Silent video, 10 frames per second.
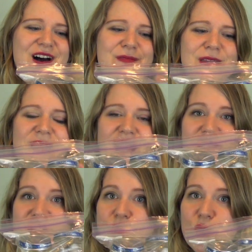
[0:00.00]
um, and then I
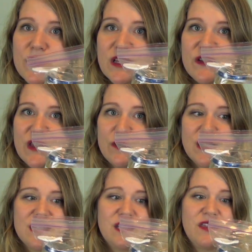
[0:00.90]
have some oatmeal if they would
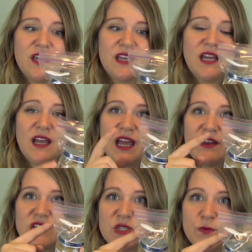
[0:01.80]
like to thicken it. I
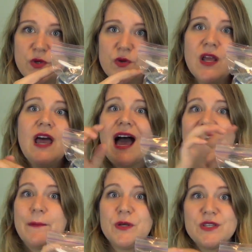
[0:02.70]
have a spoon and
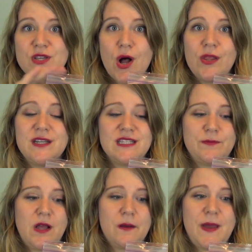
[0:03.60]
I put this all in a
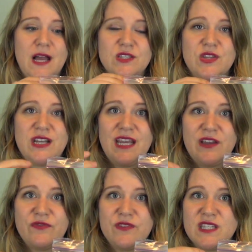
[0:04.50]
Ziploc bag so that
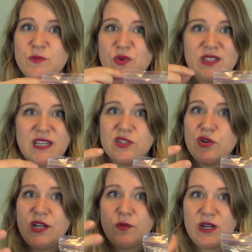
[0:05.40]
if the spoon is like
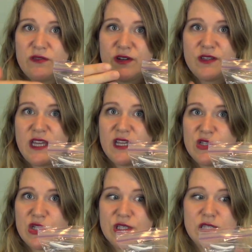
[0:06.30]
dirty or whatever, they
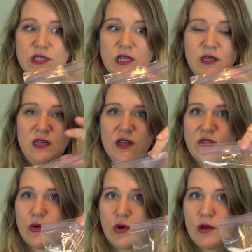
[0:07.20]
can just
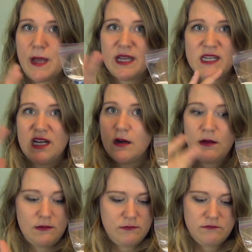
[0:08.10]
throw it all back in here
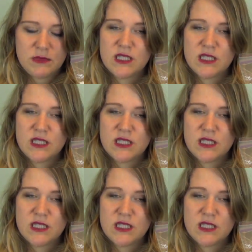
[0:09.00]
and